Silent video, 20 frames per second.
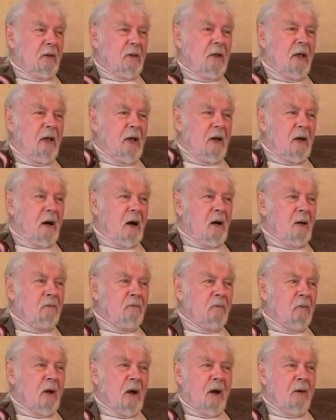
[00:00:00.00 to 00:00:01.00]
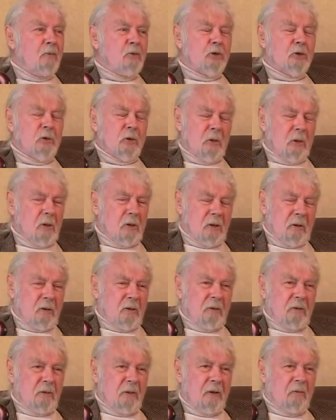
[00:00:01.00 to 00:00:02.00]
they, I'm sure,
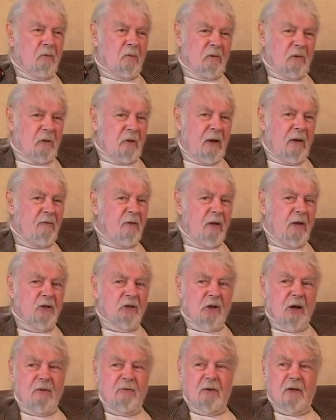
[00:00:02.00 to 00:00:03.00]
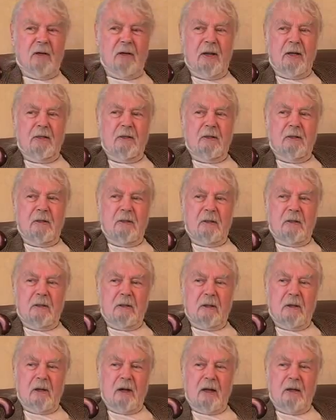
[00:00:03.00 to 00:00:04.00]
and the evidence I've collected and
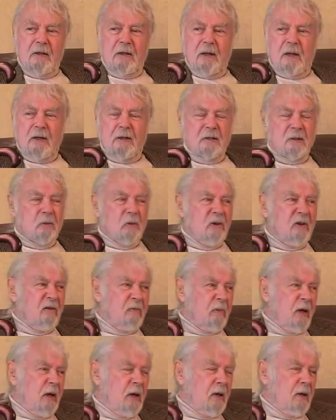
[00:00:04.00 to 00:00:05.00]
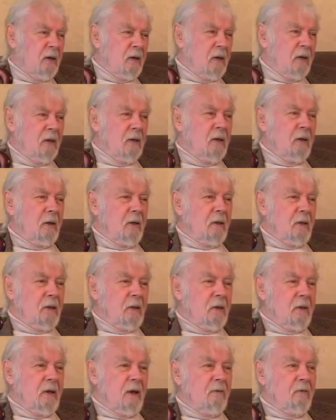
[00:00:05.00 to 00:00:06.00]
the contacts we've made and
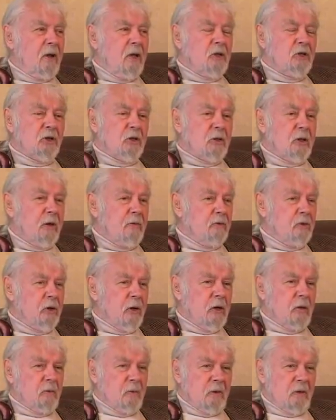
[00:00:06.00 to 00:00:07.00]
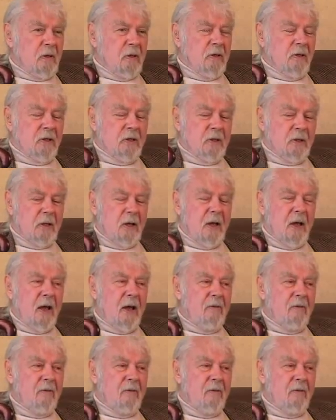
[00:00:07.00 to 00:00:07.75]
the evidence that they've shared with us, that